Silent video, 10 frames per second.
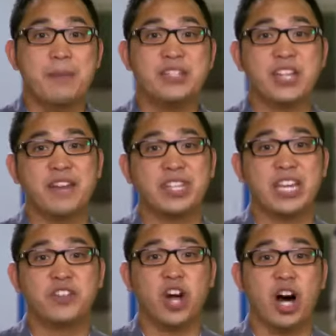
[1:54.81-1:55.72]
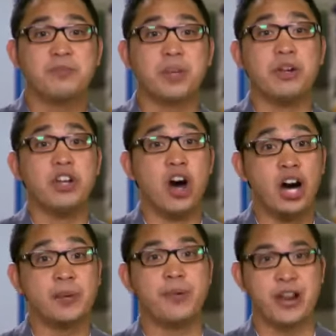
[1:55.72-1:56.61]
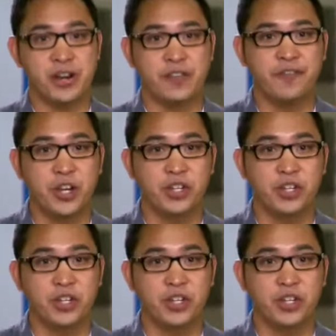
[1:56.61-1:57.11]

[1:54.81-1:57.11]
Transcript: That means I have to give Tom some non-predator